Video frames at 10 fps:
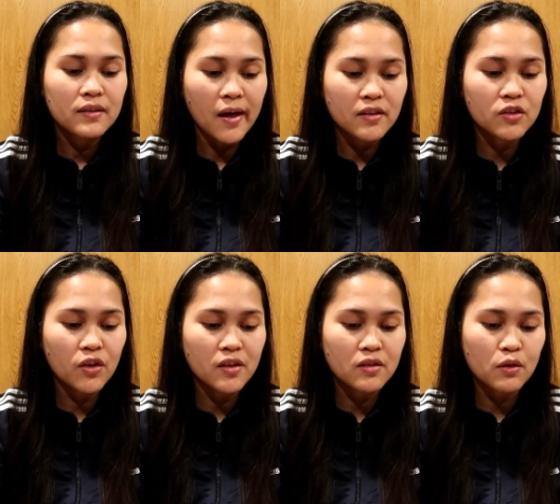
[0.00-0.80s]
tax
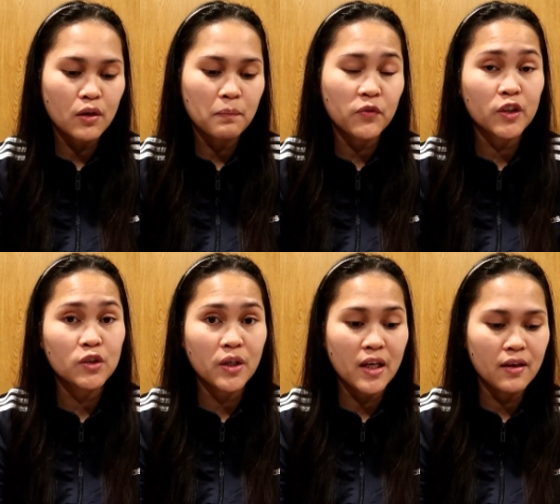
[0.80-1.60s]
transcript for
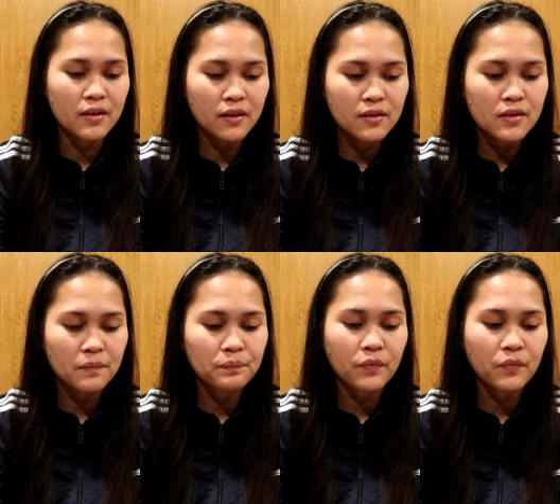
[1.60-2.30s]
3 years,